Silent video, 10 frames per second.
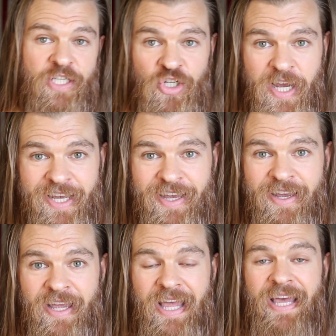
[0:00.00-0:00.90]
This chick
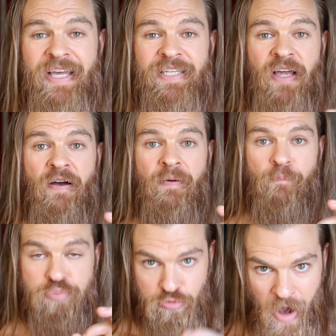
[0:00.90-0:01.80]
is
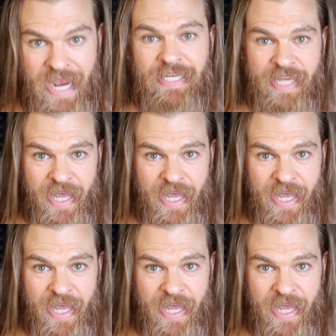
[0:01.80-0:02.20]
brain